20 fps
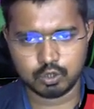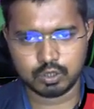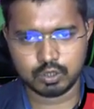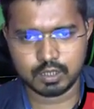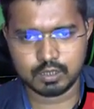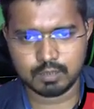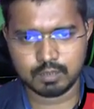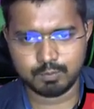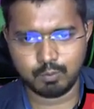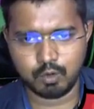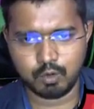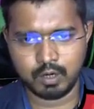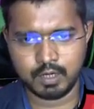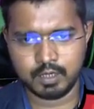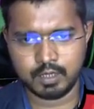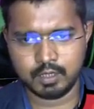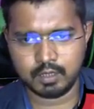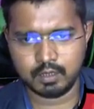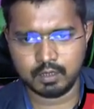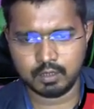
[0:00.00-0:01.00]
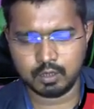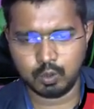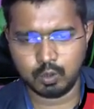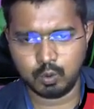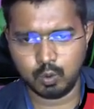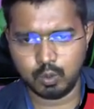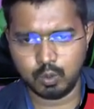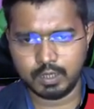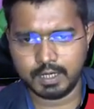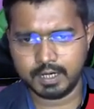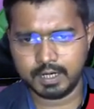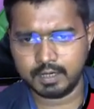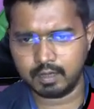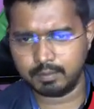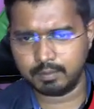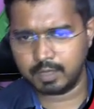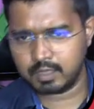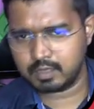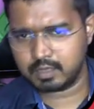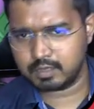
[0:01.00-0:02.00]
So till the point the whole
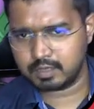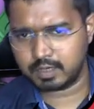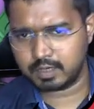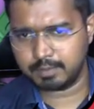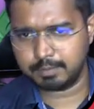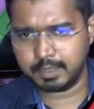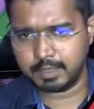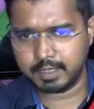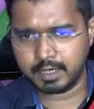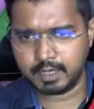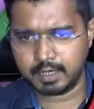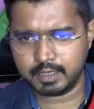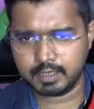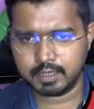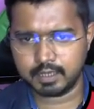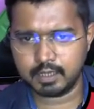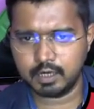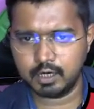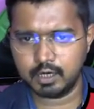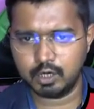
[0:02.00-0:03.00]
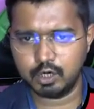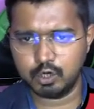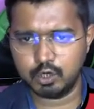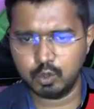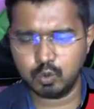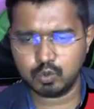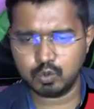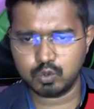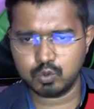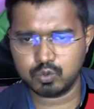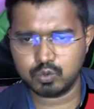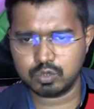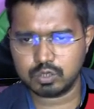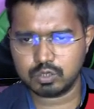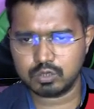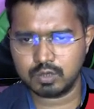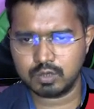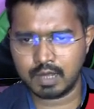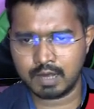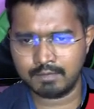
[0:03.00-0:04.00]
database is replicated, no
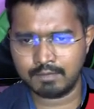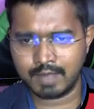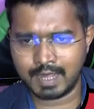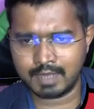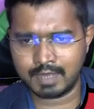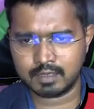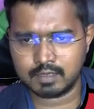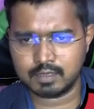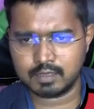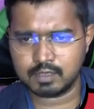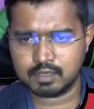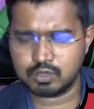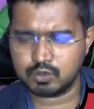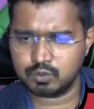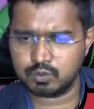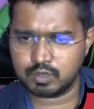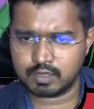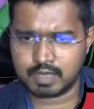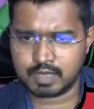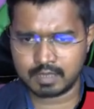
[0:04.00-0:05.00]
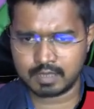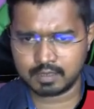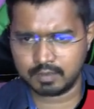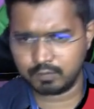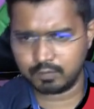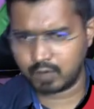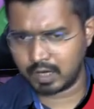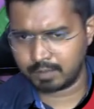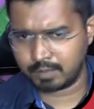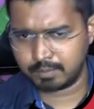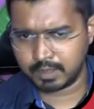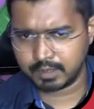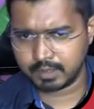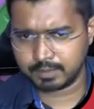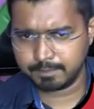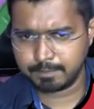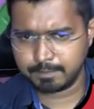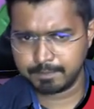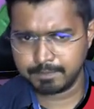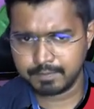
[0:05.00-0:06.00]
user should have access to the SaaS
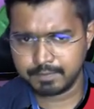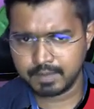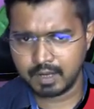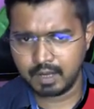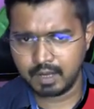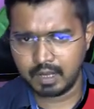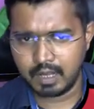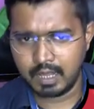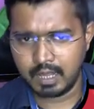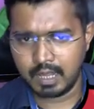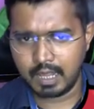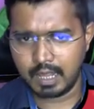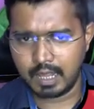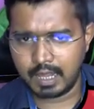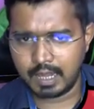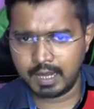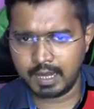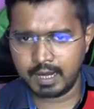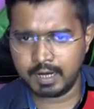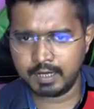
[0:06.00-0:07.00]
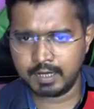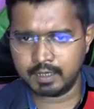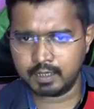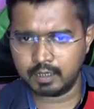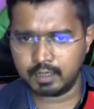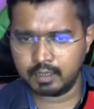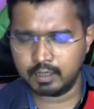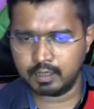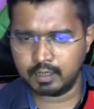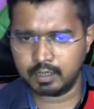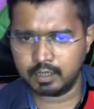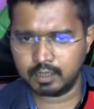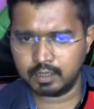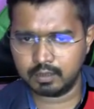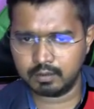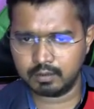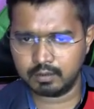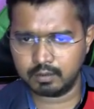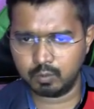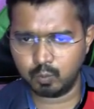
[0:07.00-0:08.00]
environment. And
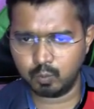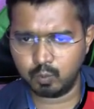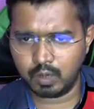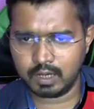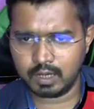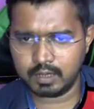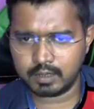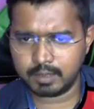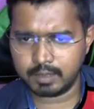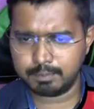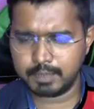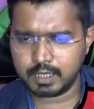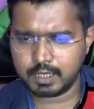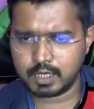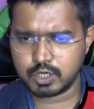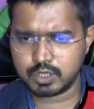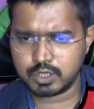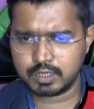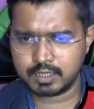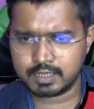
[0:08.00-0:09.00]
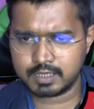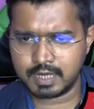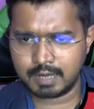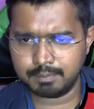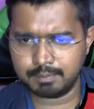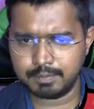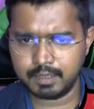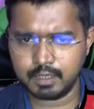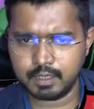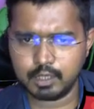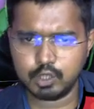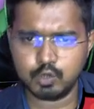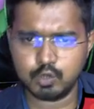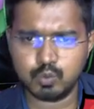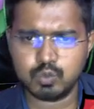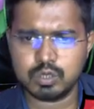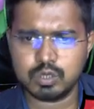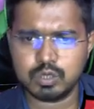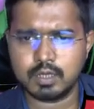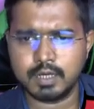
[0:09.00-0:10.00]
while replication is happening,
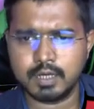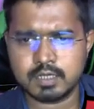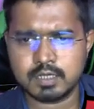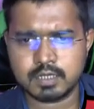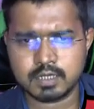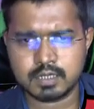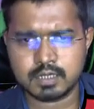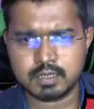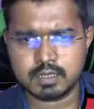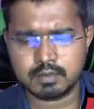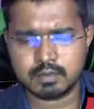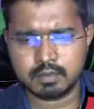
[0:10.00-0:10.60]
user can